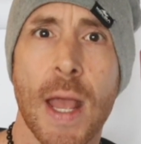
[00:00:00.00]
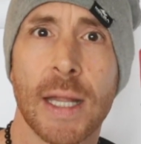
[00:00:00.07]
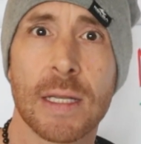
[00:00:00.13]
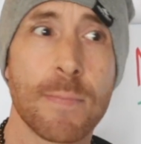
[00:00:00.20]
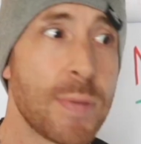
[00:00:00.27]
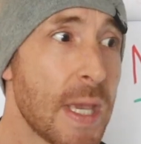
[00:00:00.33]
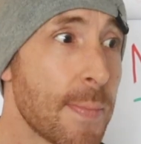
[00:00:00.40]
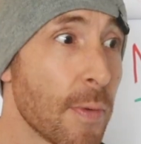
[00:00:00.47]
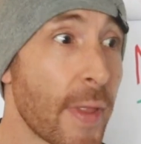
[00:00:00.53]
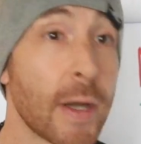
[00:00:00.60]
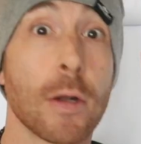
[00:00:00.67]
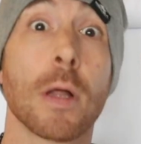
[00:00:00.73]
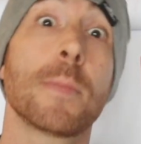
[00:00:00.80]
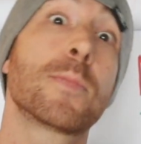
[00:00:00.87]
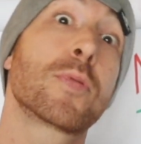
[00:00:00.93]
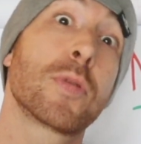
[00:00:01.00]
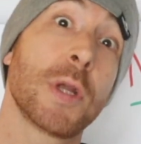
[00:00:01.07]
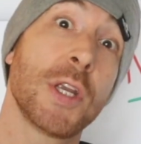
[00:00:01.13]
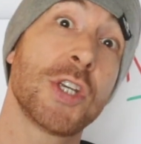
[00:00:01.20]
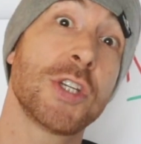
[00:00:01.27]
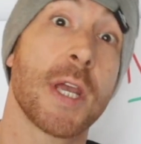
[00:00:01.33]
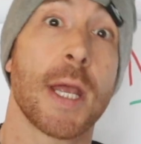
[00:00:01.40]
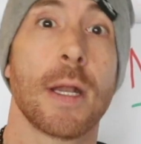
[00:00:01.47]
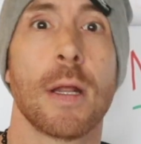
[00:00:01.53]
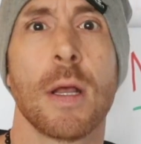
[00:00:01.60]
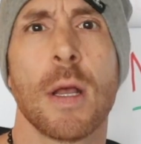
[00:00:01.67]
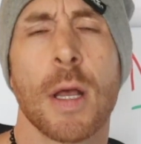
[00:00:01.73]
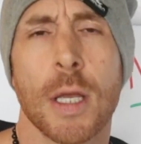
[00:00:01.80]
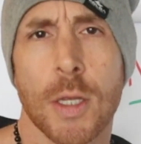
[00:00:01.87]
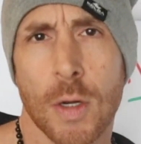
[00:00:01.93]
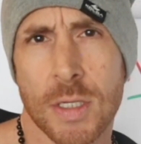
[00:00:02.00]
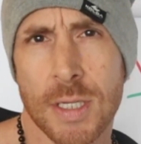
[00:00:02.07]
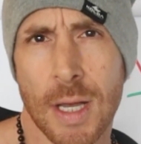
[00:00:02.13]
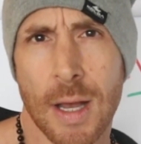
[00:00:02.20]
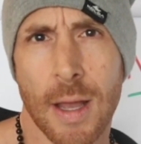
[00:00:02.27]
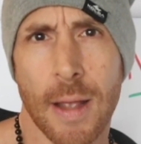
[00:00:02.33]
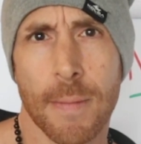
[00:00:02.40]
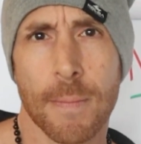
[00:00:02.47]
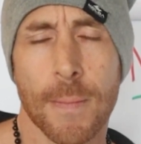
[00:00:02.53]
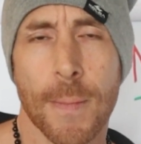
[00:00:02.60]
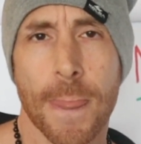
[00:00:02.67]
and the people that will appreciate your time.